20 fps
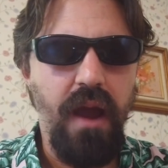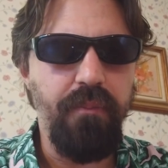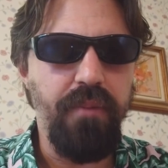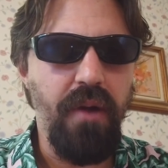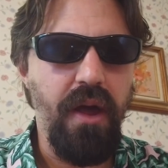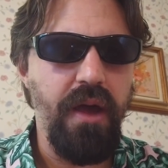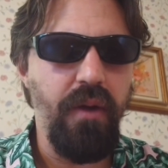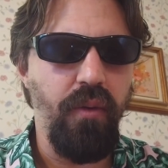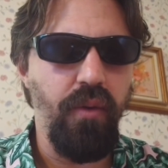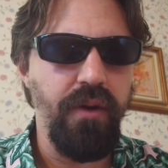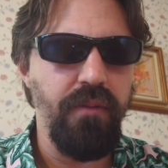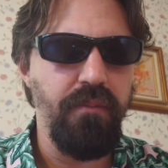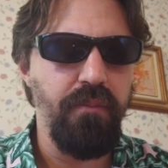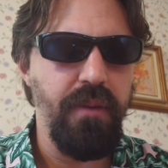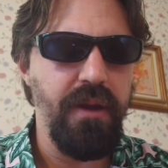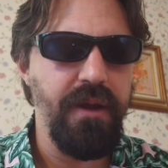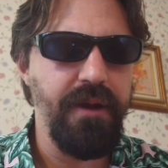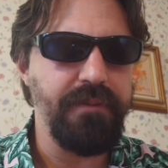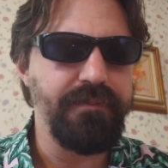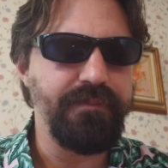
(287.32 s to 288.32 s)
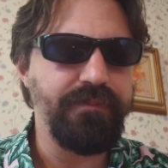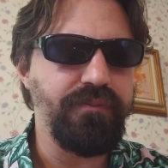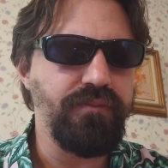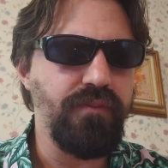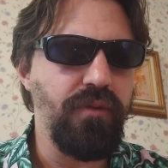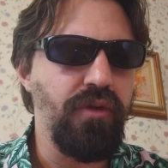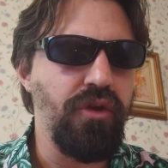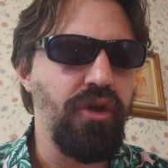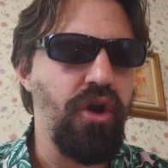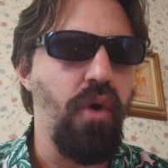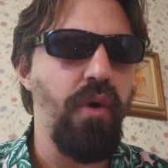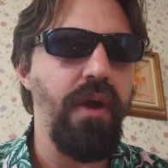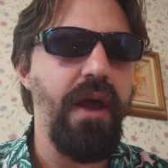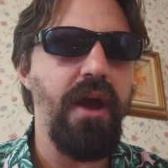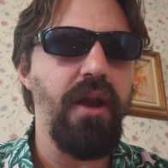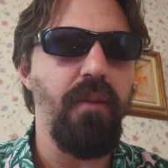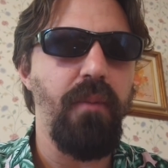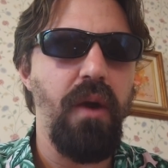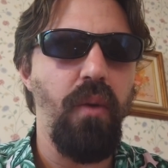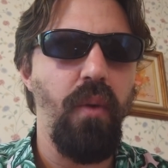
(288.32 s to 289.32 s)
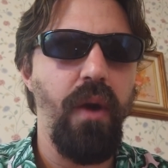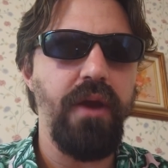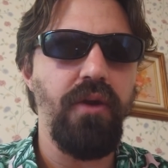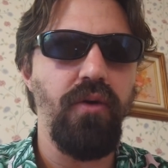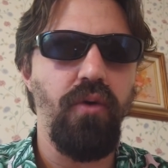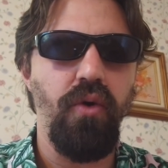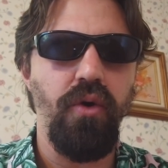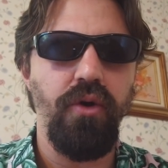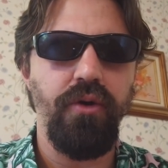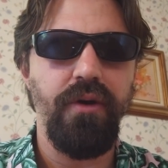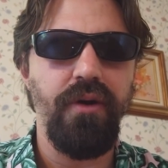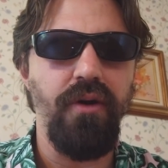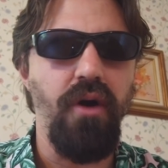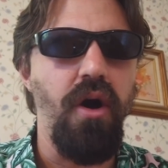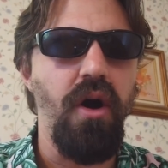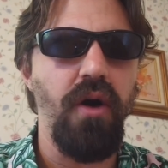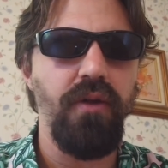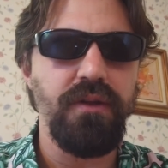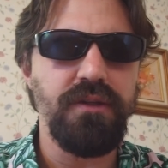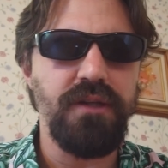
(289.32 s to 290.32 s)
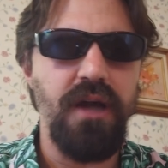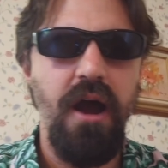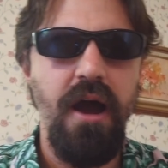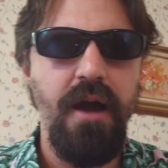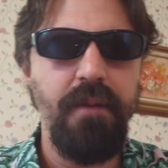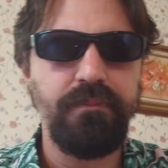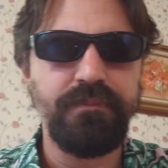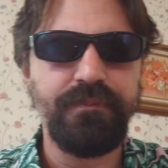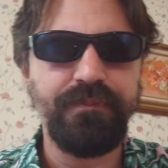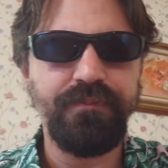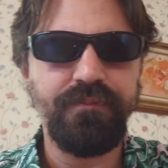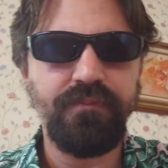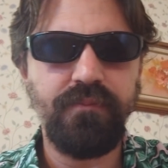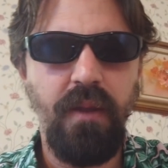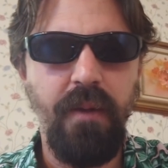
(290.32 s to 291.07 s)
I probably wouldn't be going out of my way to order it all the time.